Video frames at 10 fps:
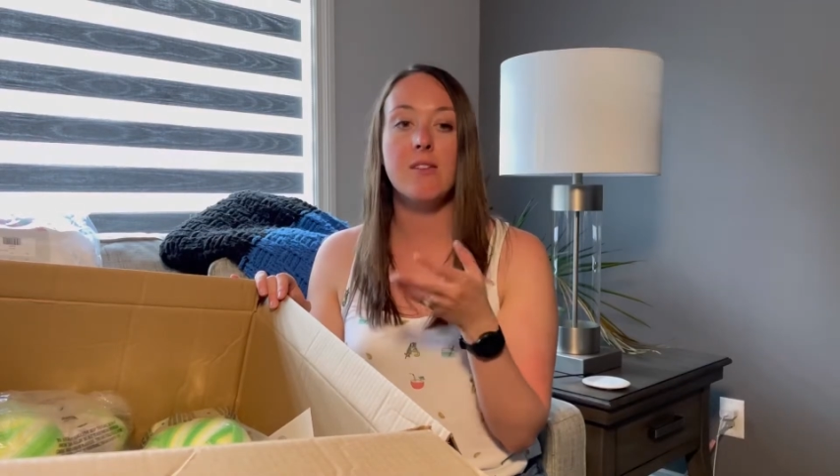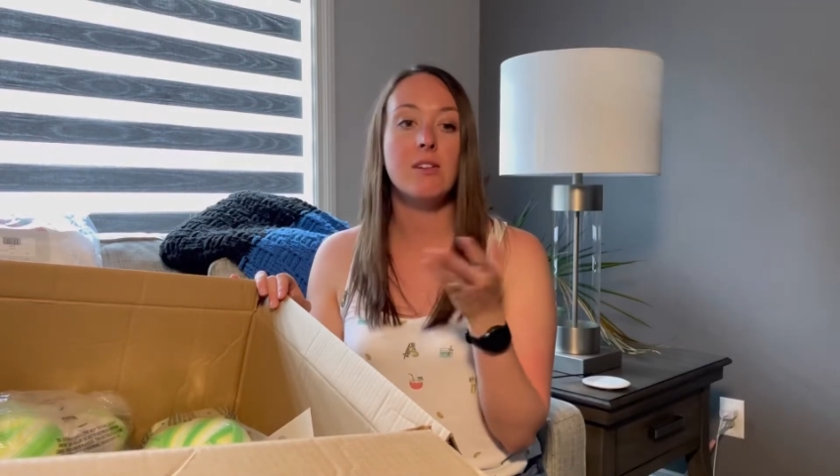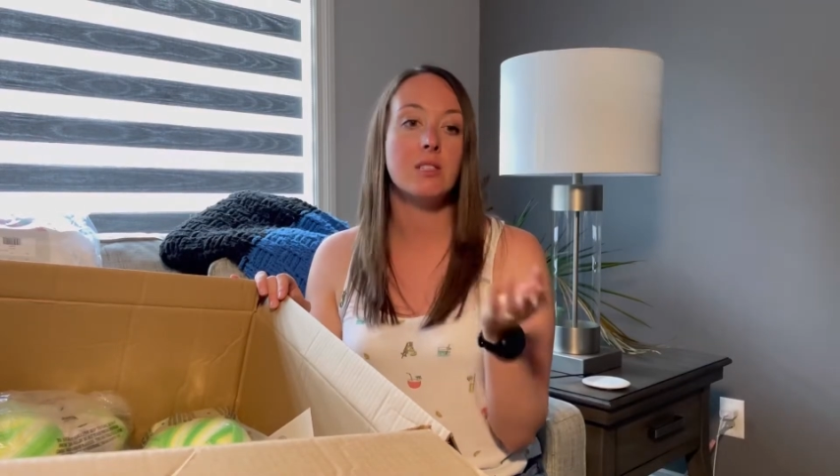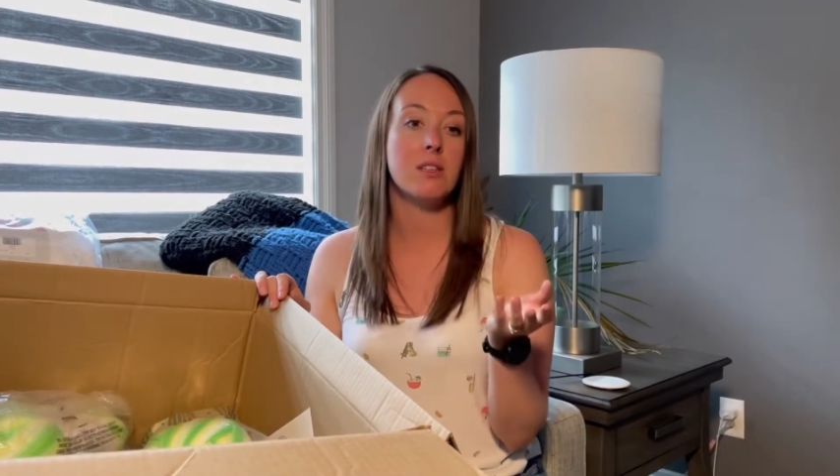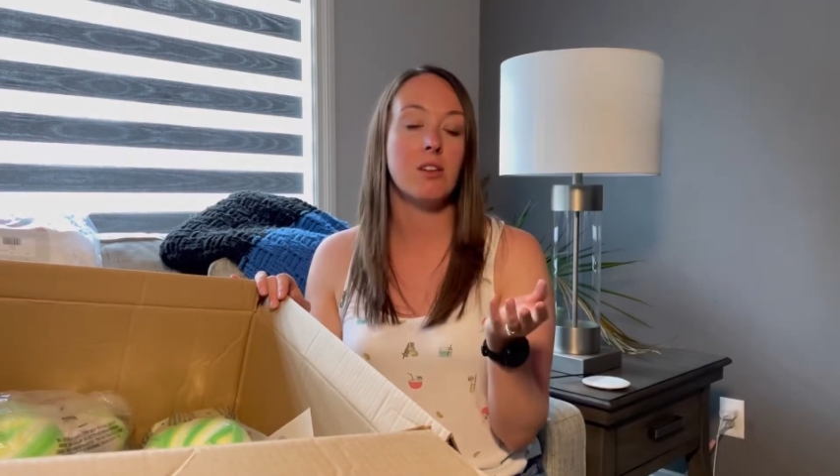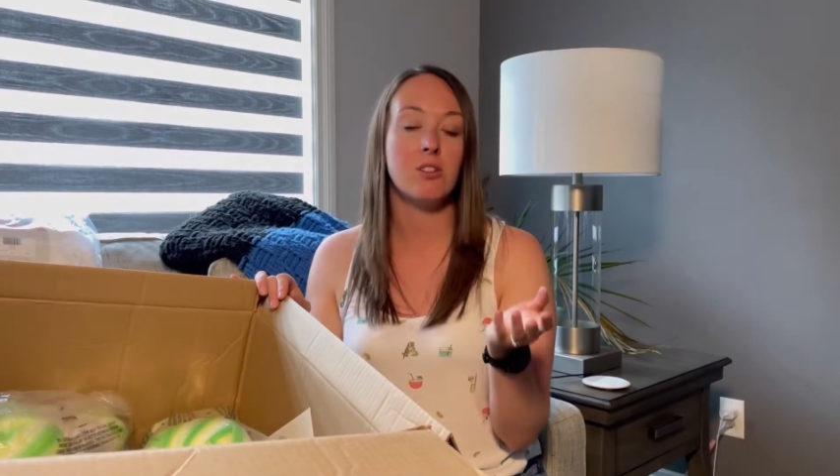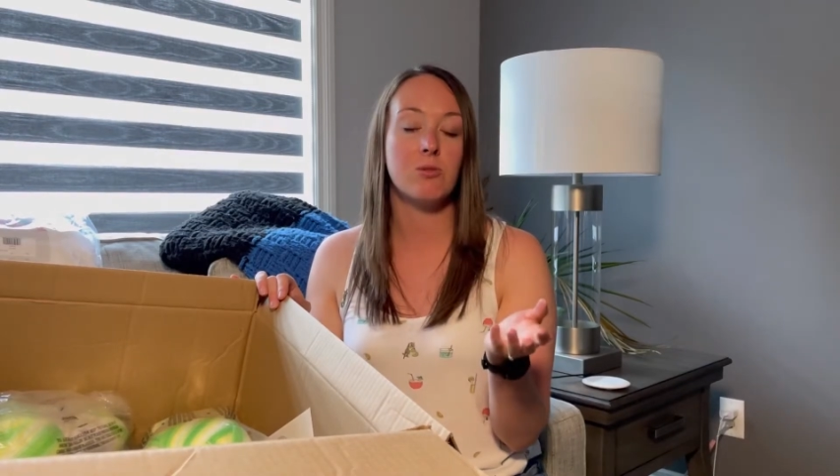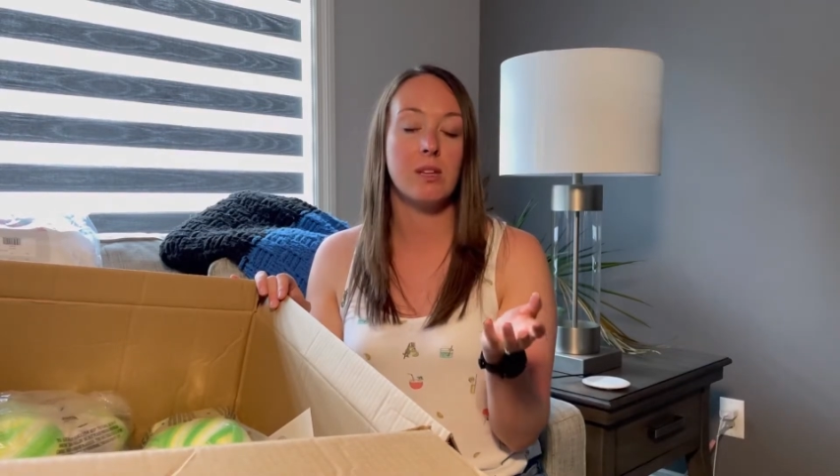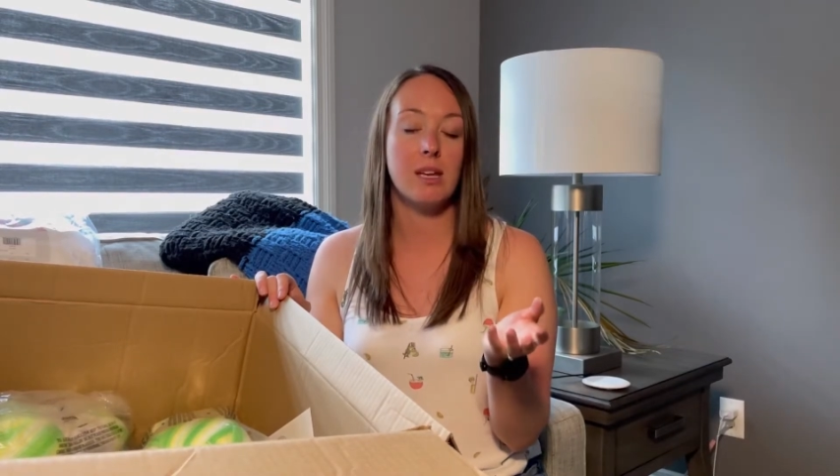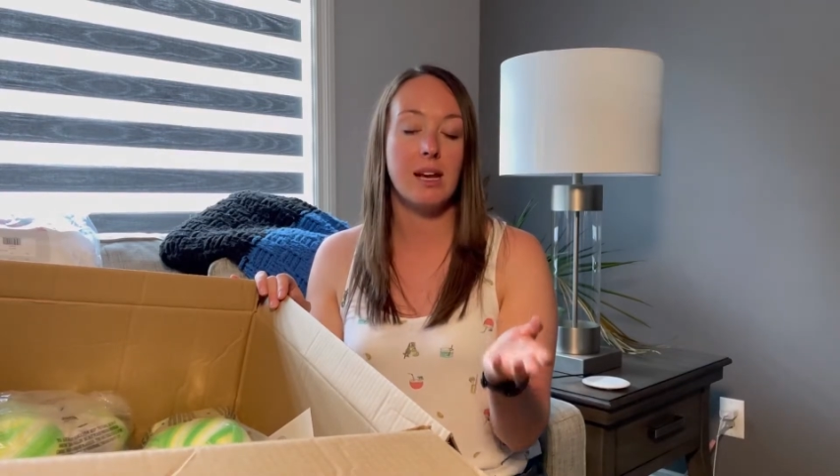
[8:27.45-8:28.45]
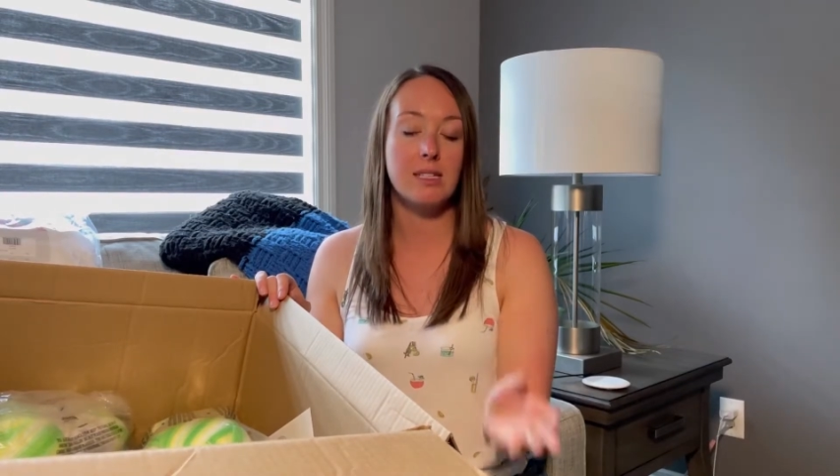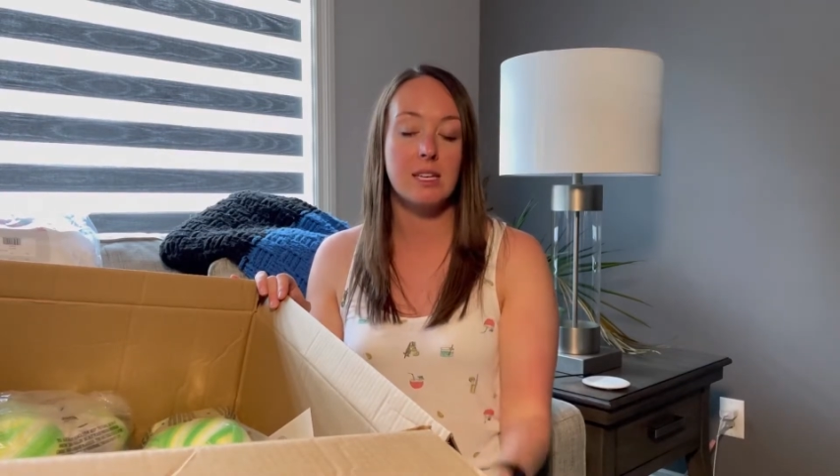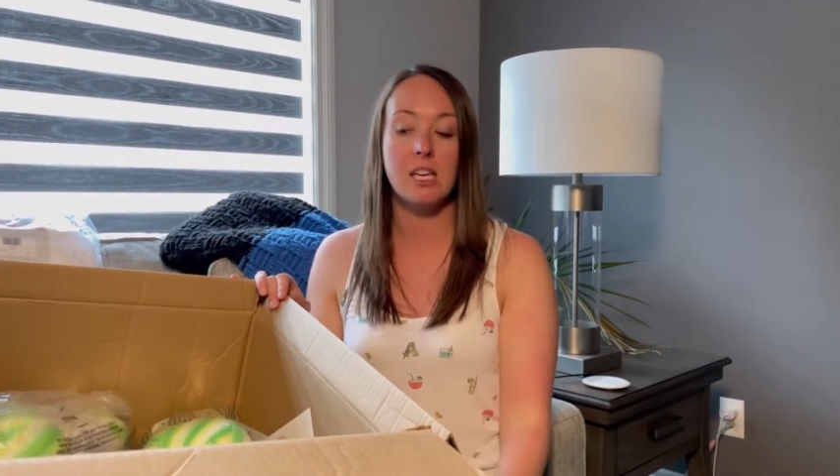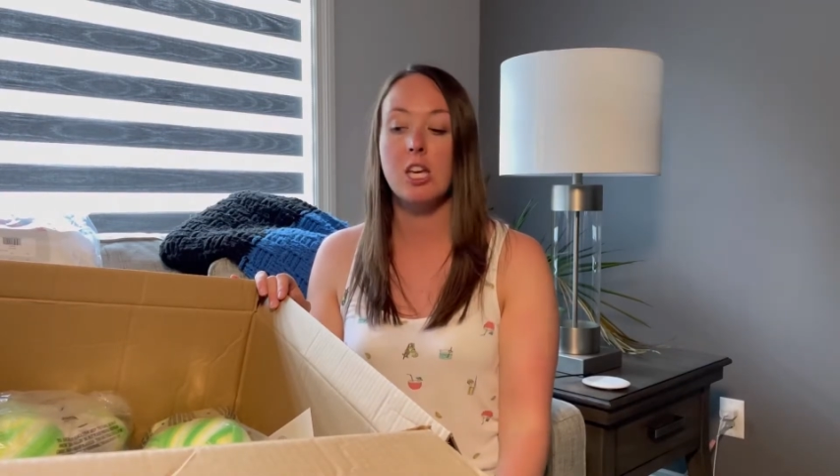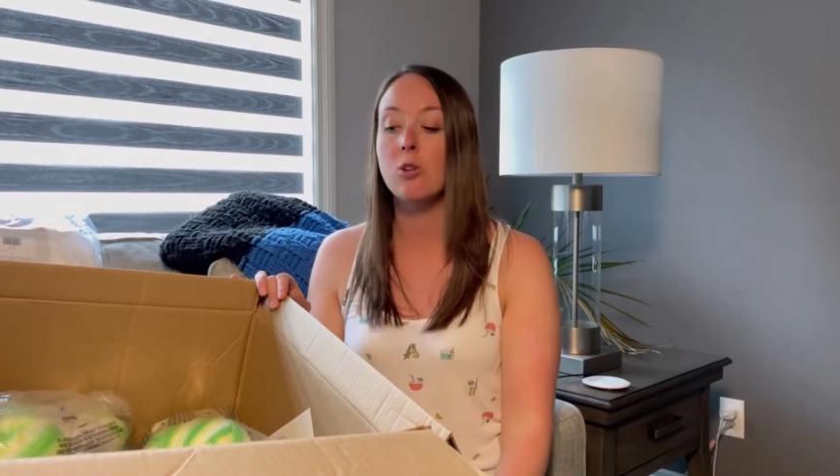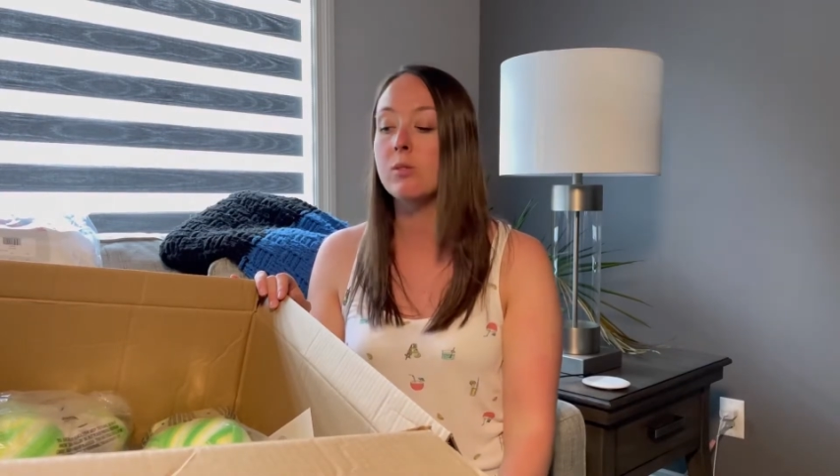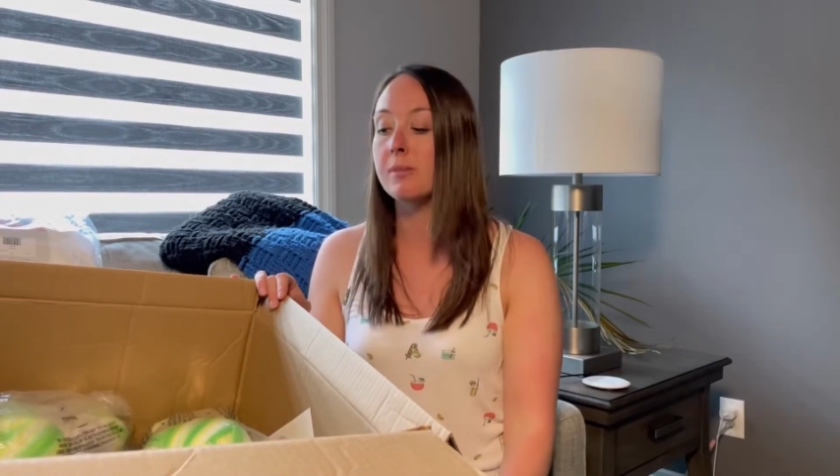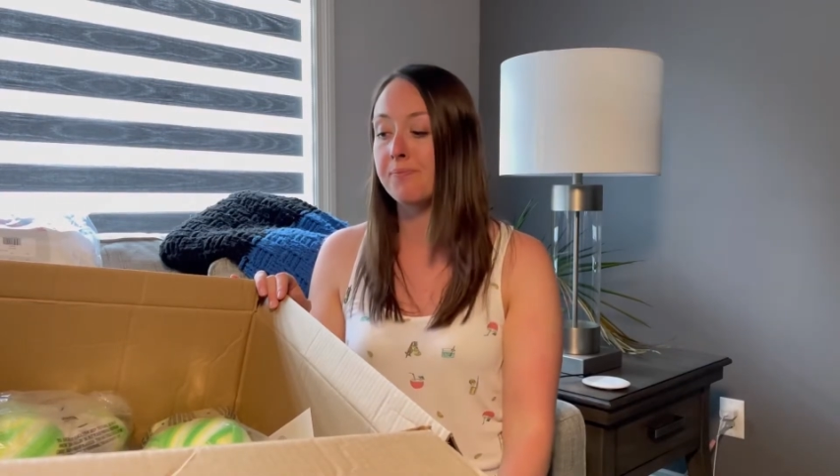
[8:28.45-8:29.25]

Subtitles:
because it looked really nice and cute.